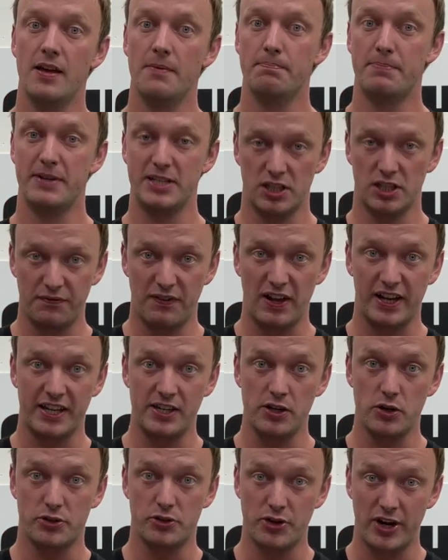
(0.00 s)
Best of luck in
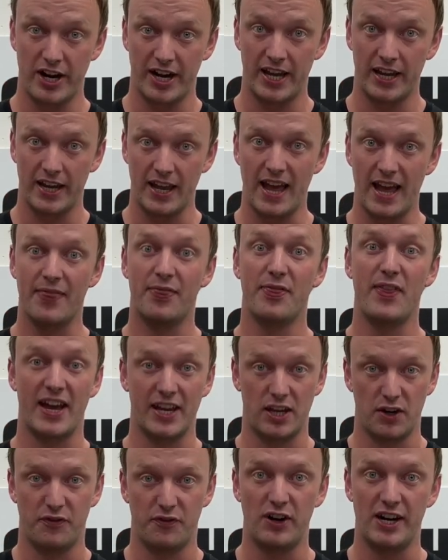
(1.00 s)
your training, and thank
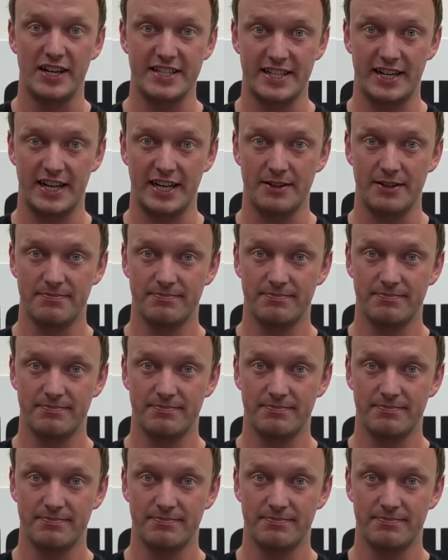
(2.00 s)
you for listening.